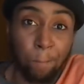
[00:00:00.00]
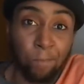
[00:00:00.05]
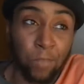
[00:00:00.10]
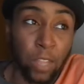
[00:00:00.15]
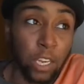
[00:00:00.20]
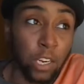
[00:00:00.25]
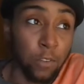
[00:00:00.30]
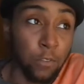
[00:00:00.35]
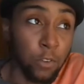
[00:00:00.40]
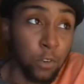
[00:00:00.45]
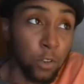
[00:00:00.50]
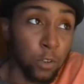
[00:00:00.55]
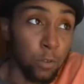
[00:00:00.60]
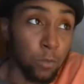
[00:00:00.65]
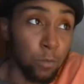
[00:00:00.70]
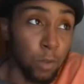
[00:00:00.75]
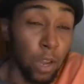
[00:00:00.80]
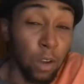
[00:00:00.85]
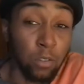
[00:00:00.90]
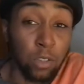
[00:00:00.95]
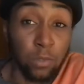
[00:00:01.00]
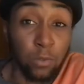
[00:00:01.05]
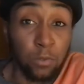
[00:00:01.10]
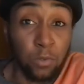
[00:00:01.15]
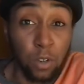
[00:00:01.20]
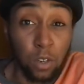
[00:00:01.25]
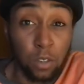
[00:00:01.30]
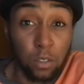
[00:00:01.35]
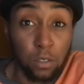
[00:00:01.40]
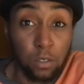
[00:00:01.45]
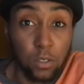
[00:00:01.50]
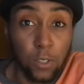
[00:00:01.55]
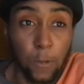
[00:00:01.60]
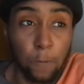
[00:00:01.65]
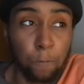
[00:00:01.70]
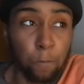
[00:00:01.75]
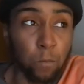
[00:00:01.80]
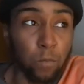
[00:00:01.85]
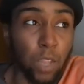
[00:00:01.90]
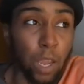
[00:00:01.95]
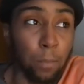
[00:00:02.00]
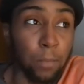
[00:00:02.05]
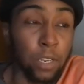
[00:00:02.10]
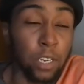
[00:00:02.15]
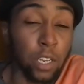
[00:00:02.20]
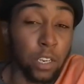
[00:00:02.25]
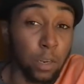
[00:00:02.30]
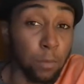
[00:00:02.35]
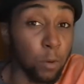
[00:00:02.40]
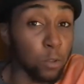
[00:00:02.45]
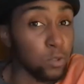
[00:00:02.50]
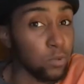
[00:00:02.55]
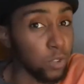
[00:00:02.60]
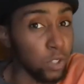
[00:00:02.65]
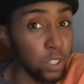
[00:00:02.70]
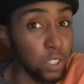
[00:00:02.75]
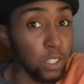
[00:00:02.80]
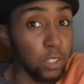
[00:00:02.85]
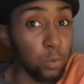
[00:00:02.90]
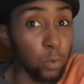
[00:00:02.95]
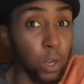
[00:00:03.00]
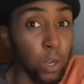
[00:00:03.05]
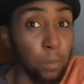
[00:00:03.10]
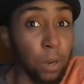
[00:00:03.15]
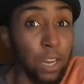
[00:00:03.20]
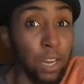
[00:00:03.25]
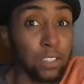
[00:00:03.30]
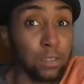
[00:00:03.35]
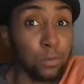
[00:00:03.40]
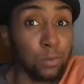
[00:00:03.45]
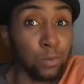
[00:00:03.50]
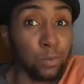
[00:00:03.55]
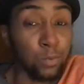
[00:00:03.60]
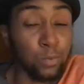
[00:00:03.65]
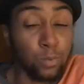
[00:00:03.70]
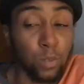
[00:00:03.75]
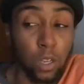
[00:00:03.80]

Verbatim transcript: And if you do, I don't give a fuck. I mean in the most friendliest way possible.